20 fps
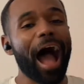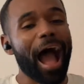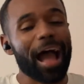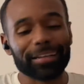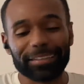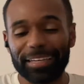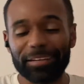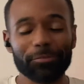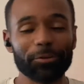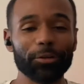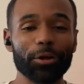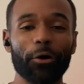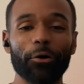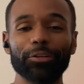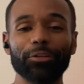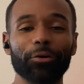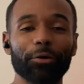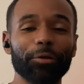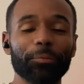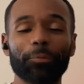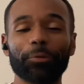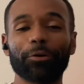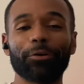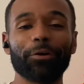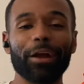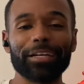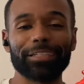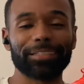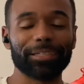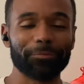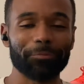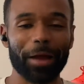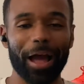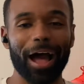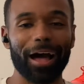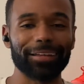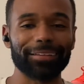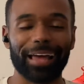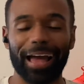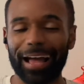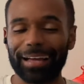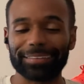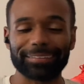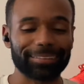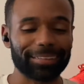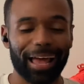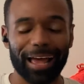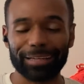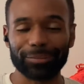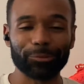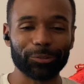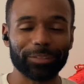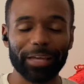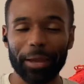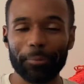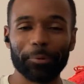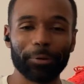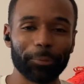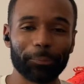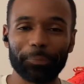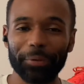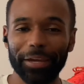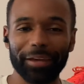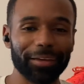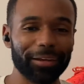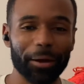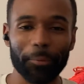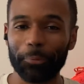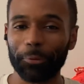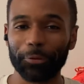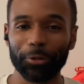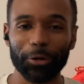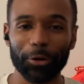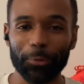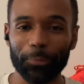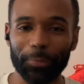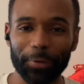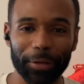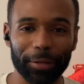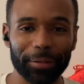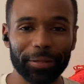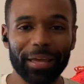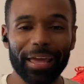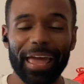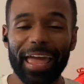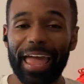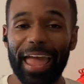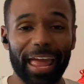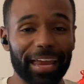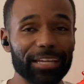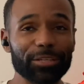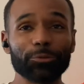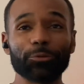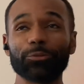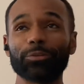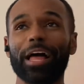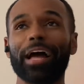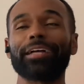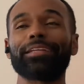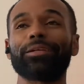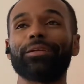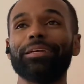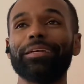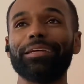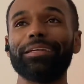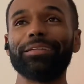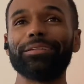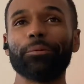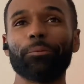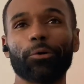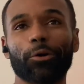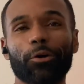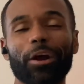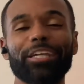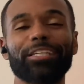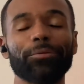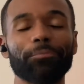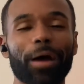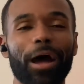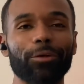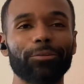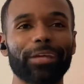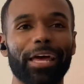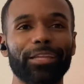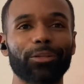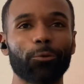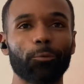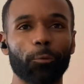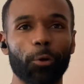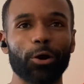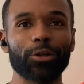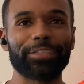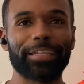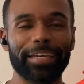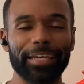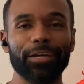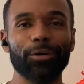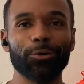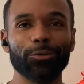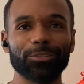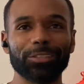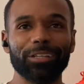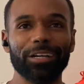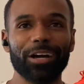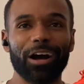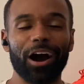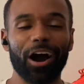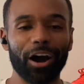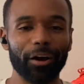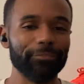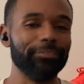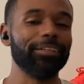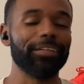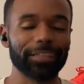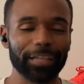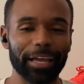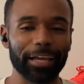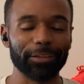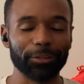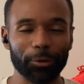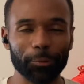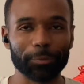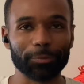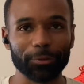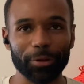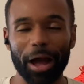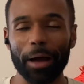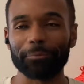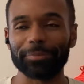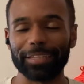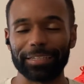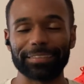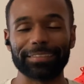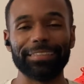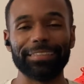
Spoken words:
even though during the progression miles, I was able to pick it up a little bit, and this was like the progression miles at the worst hills of the clay loop. So I'm just